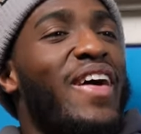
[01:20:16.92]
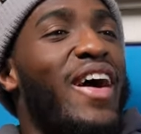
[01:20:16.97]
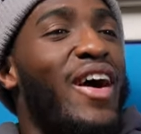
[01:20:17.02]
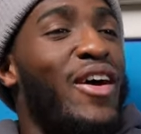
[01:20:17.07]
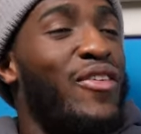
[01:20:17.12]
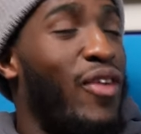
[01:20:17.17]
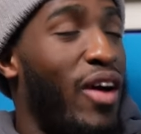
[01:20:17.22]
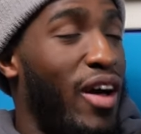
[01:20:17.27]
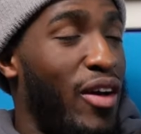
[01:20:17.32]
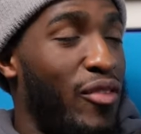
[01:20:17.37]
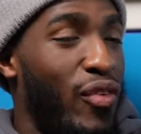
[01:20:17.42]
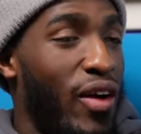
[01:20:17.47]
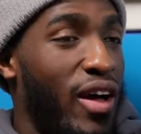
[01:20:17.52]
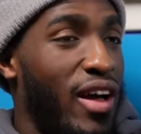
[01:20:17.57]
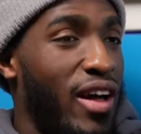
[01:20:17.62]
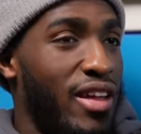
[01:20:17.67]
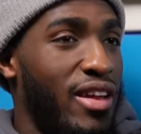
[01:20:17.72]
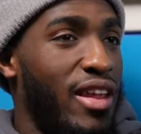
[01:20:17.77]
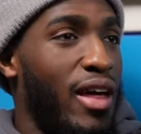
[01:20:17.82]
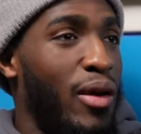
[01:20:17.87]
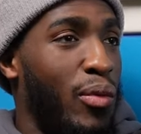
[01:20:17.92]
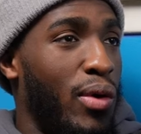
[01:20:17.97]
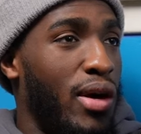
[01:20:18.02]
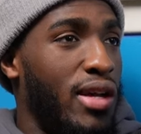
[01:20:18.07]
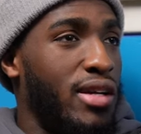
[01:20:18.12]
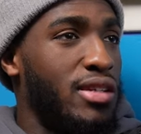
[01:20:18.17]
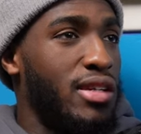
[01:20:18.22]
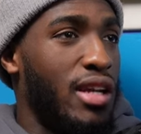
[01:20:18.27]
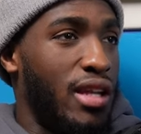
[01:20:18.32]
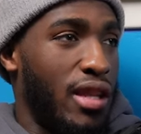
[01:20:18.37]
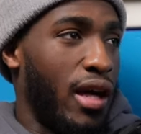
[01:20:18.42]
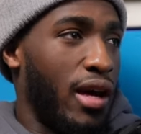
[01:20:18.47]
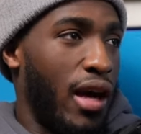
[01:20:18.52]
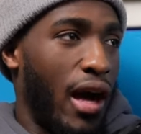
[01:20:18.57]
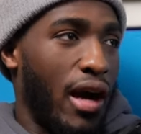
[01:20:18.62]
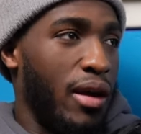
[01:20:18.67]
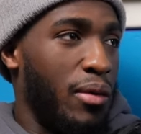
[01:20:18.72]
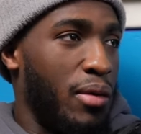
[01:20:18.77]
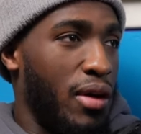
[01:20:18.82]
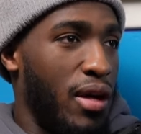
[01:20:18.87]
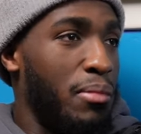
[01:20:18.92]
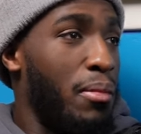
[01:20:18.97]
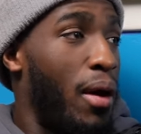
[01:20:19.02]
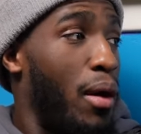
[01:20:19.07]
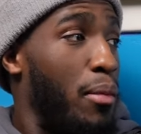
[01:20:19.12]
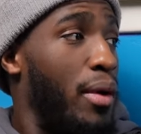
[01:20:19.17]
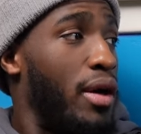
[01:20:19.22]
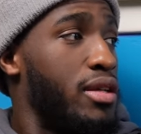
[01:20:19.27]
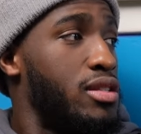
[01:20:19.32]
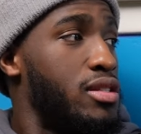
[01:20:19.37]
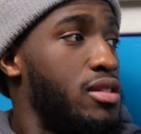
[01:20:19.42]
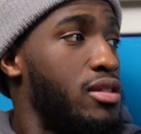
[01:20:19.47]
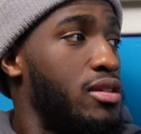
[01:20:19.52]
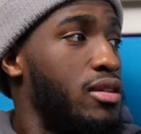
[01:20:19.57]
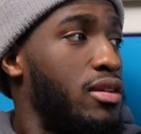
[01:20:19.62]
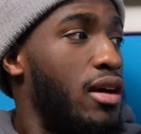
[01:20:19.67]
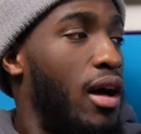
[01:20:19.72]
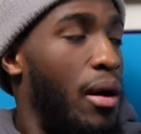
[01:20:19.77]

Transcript: if I, if I and they win and like I hit my bets,